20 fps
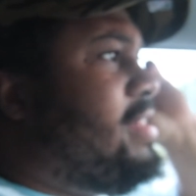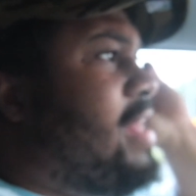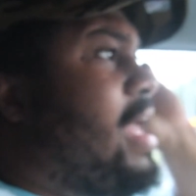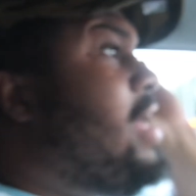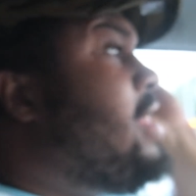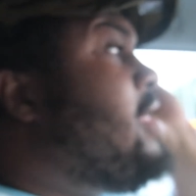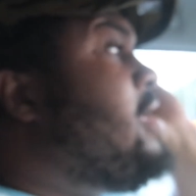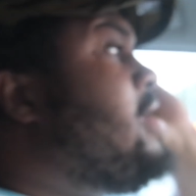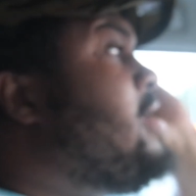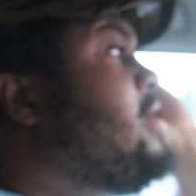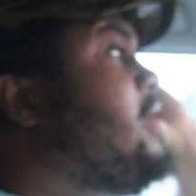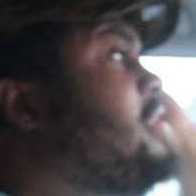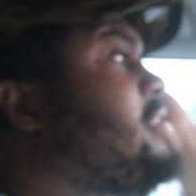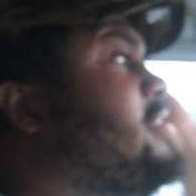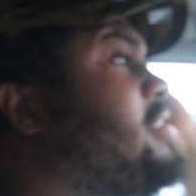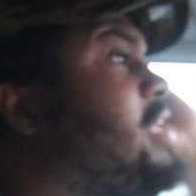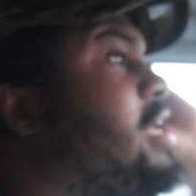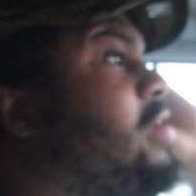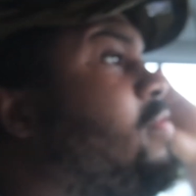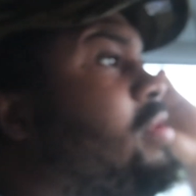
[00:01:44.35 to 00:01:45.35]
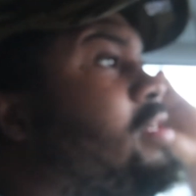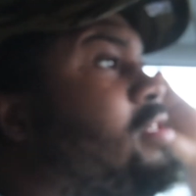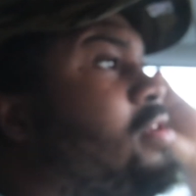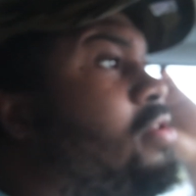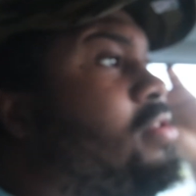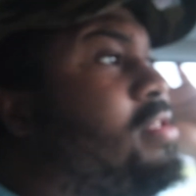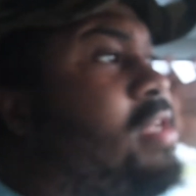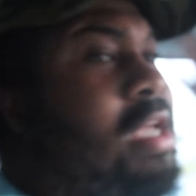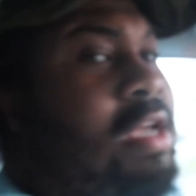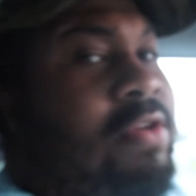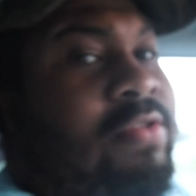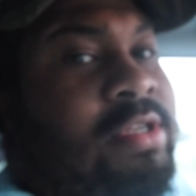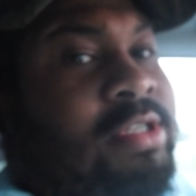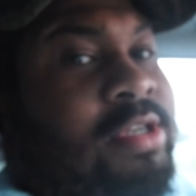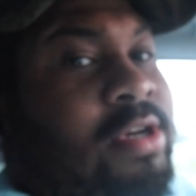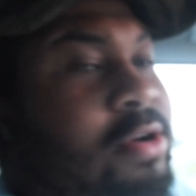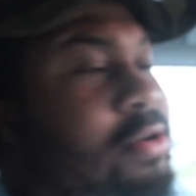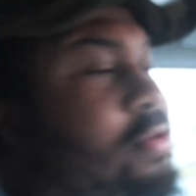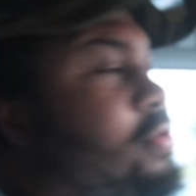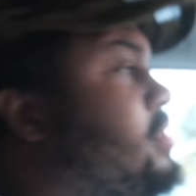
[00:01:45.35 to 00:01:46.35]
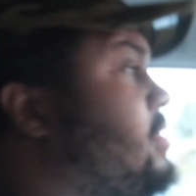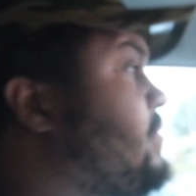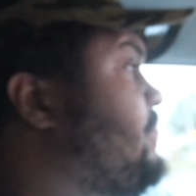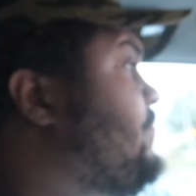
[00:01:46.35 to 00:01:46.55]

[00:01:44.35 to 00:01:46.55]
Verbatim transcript: that. And today we chose Hangry Joe's.